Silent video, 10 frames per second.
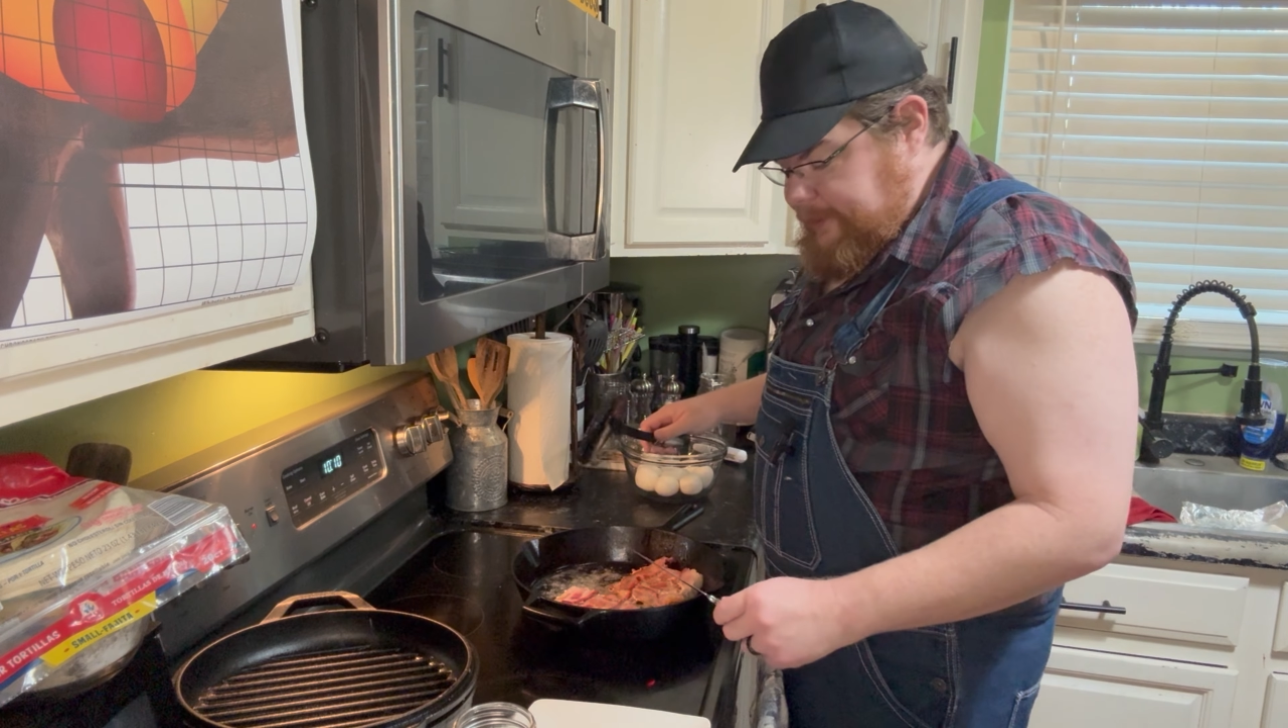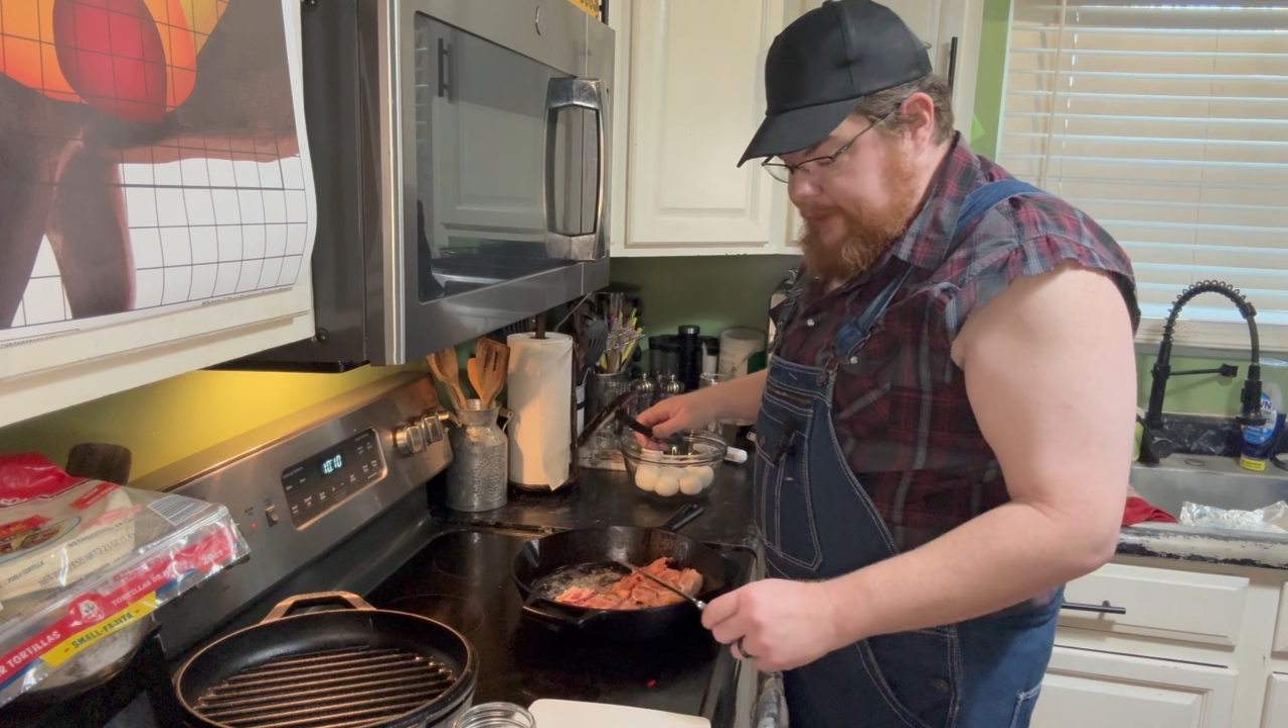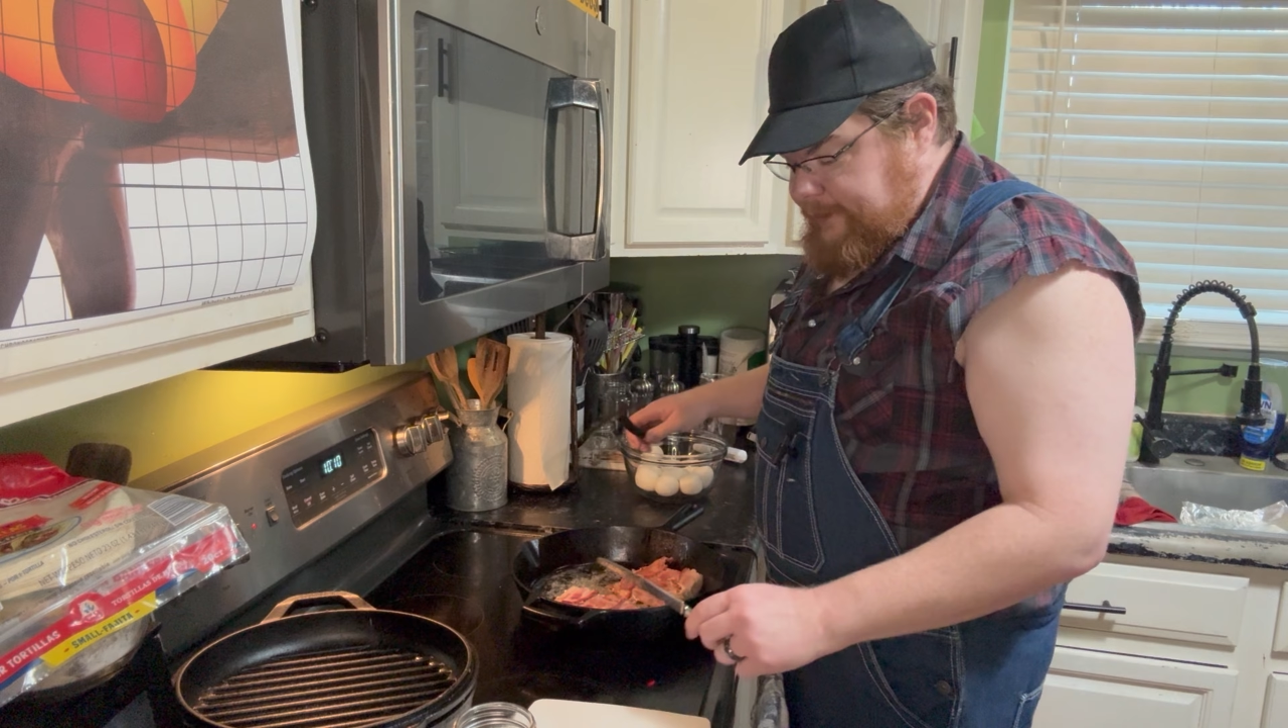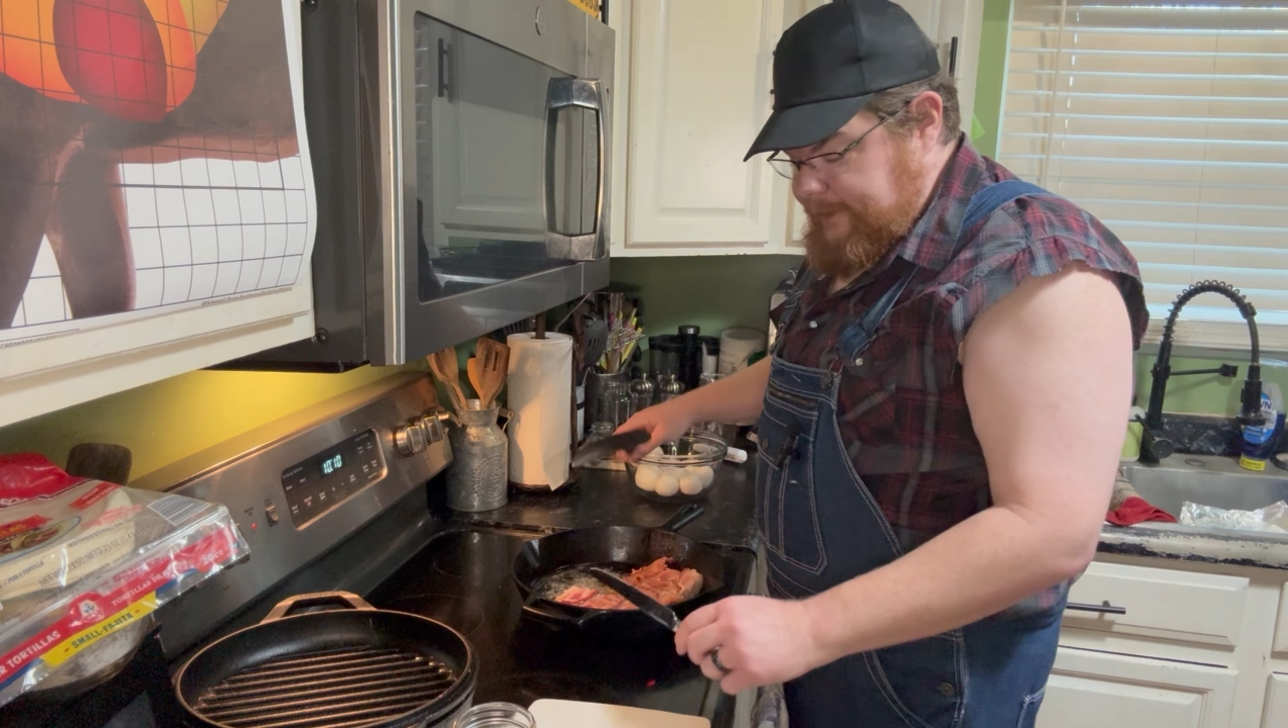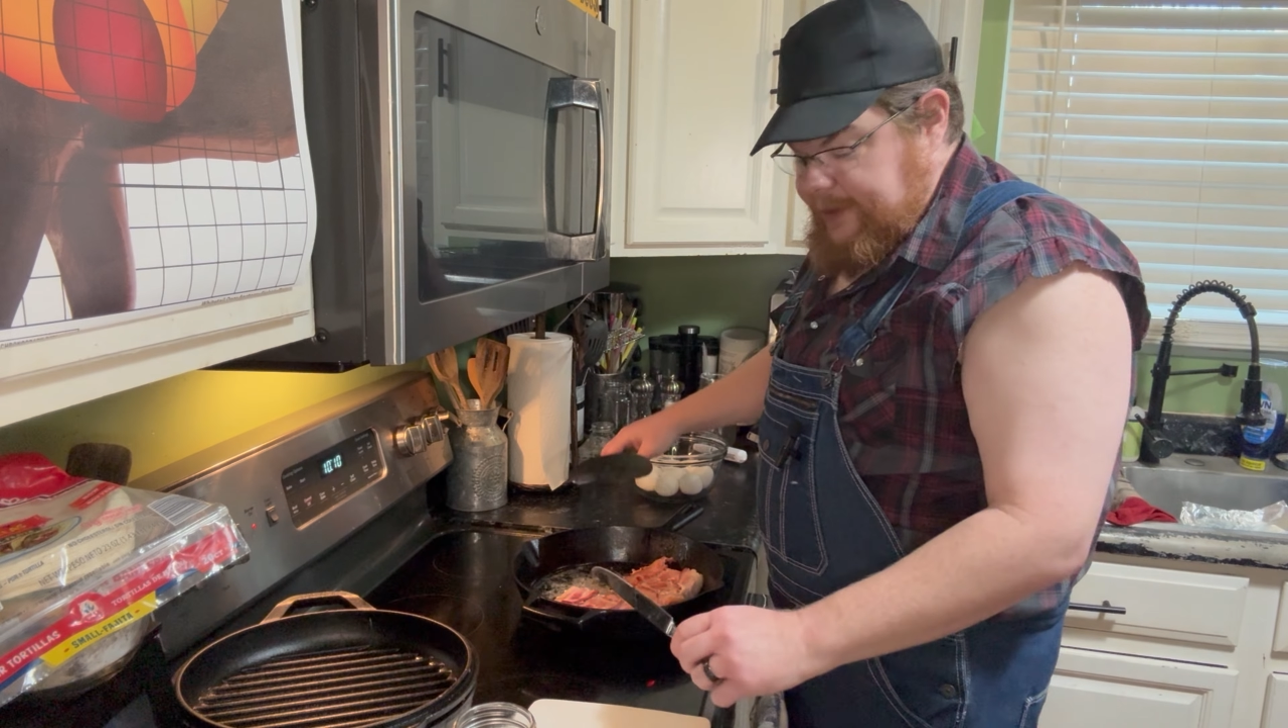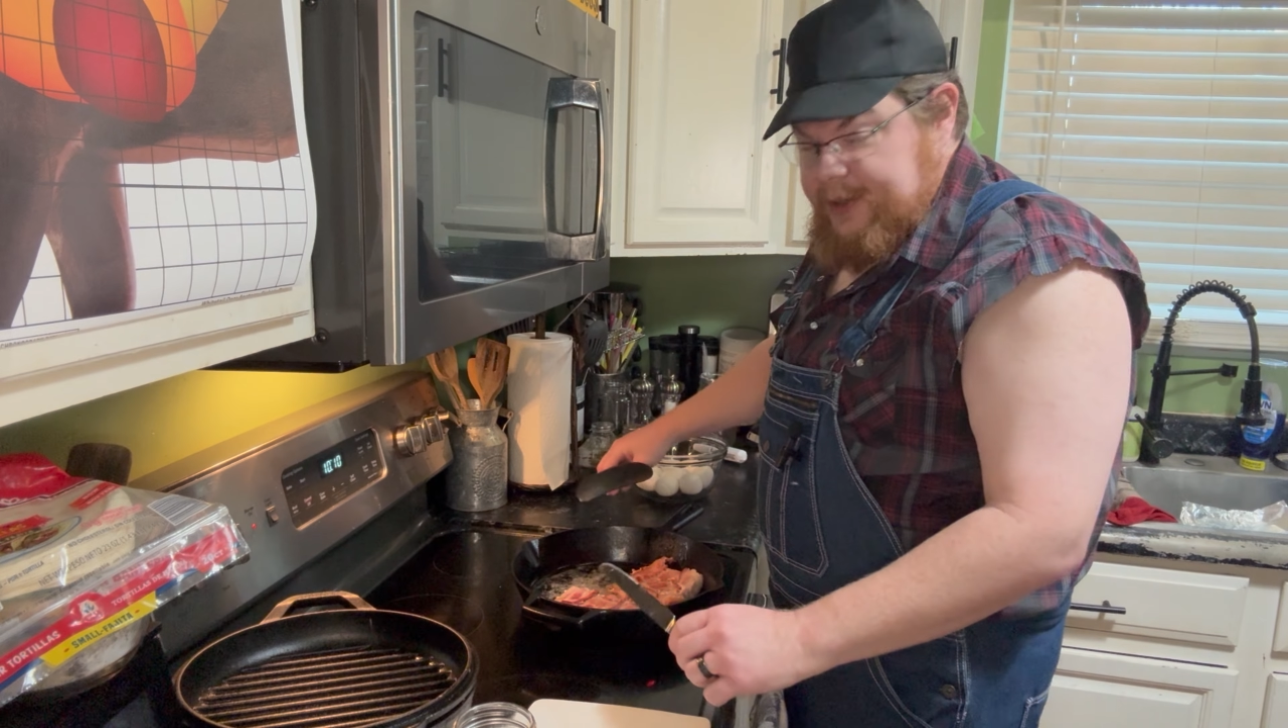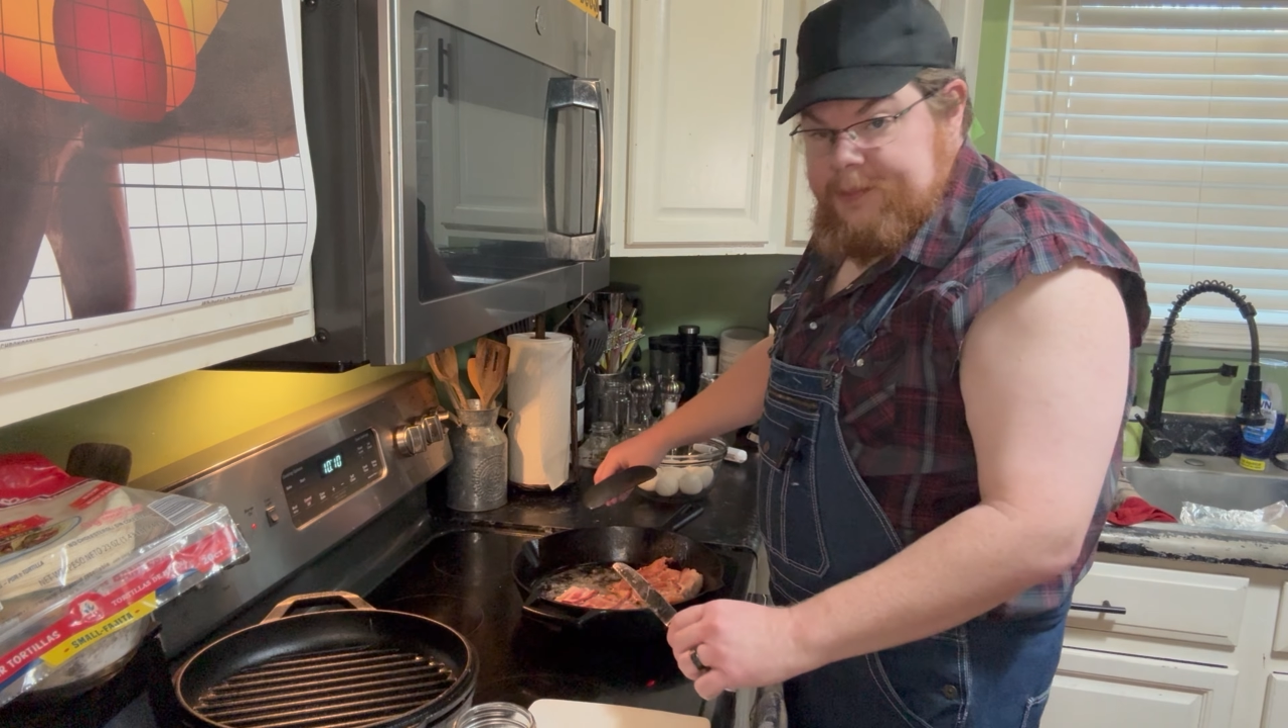over very